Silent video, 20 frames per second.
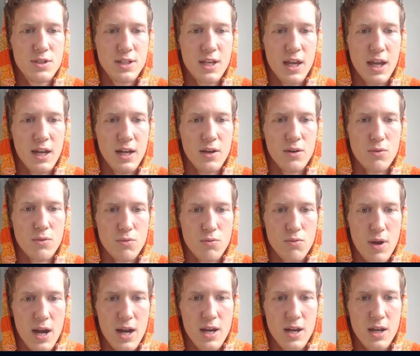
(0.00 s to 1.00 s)
scan it
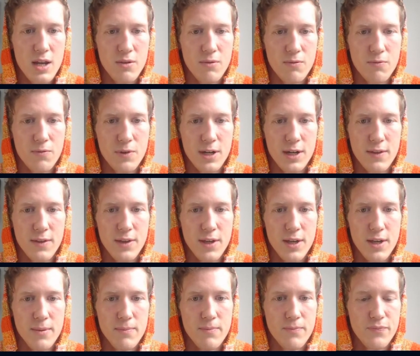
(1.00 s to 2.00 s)
right in front of
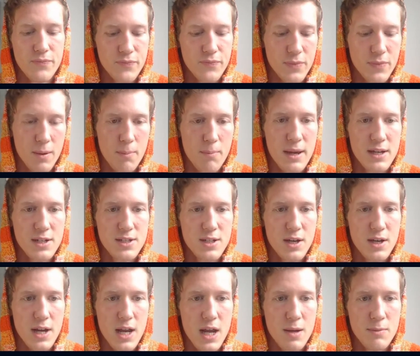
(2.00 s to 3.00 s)
them based
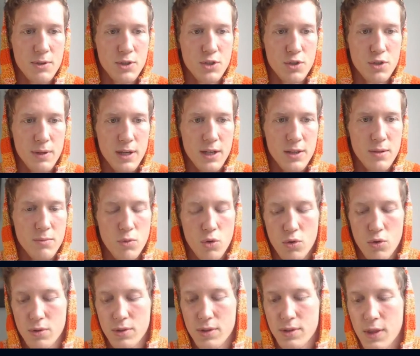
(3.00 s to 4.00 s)
on how much you pay them.
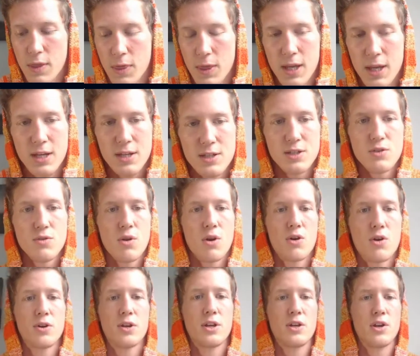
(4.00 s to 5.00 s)
Well, the thing is, you
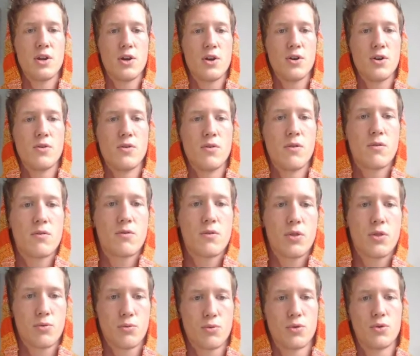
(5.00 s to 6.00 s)
already know
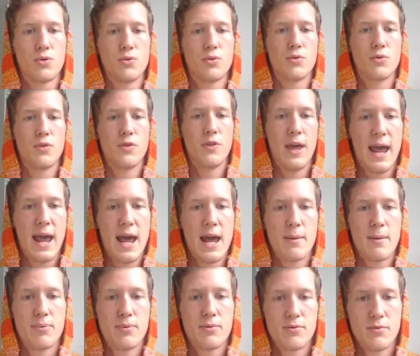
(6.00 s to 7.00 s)
through the
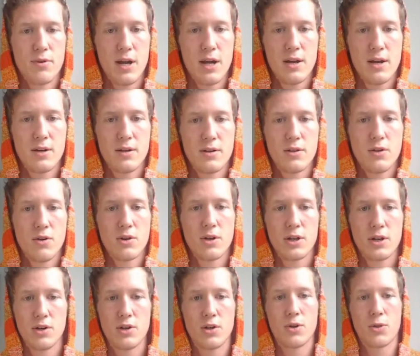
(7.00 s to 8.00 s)
app, right? You
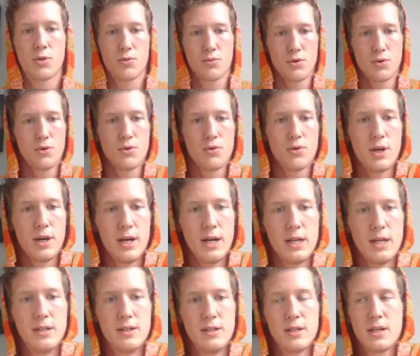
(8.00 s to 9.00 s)
already know through
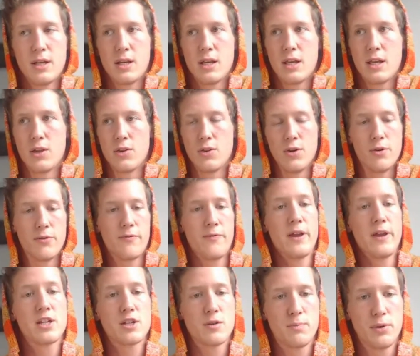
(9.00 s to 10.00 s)
the either
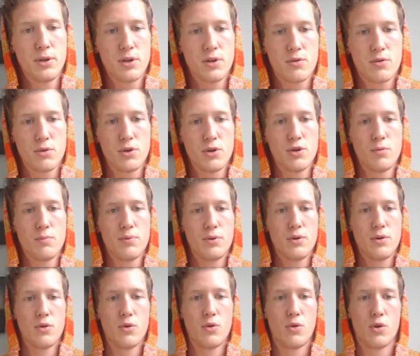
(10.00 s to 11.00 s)
Facebook group
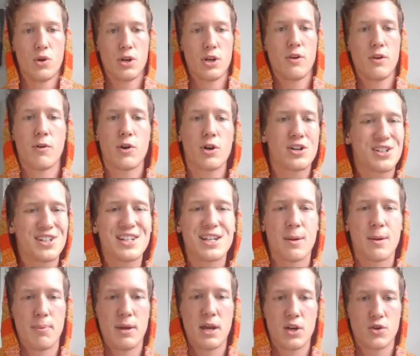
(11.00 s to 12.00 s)
or you've already seen
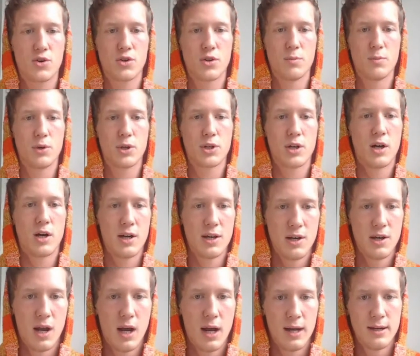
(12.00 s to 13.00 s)
the picture of the book
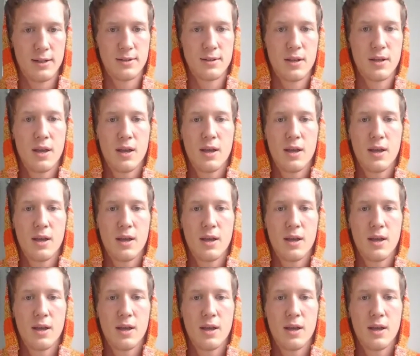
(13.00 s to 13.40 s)
online.